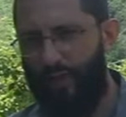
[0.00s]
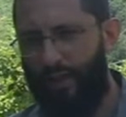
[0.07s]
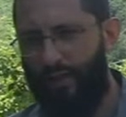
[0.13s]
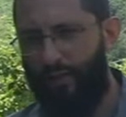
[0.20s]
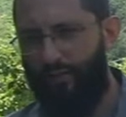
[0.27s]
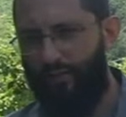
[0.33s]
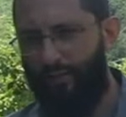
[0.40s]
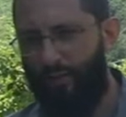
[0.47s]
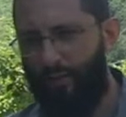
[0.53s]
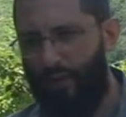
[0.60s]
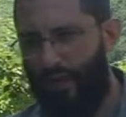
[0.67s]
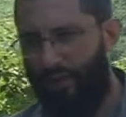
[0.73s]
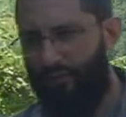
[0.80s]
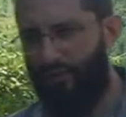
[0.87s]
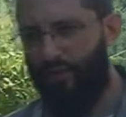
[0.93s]
And if
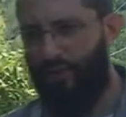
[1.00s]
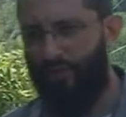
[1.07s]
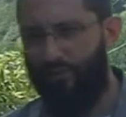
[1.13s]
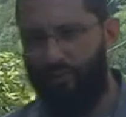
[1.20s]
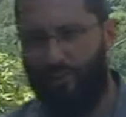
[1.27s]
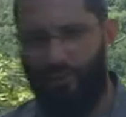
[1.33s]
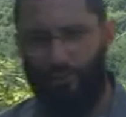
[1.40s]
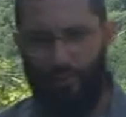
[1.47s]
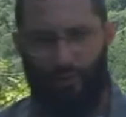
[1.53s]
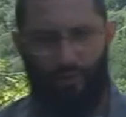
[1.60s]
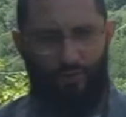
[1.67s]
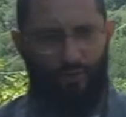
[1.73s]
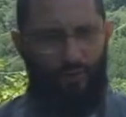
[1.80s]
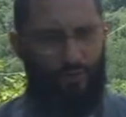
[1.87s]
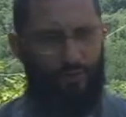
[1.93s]
you have saved people
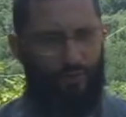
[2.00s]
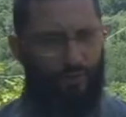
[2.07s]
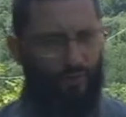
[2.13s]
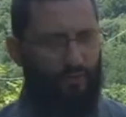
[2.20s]
in your midst,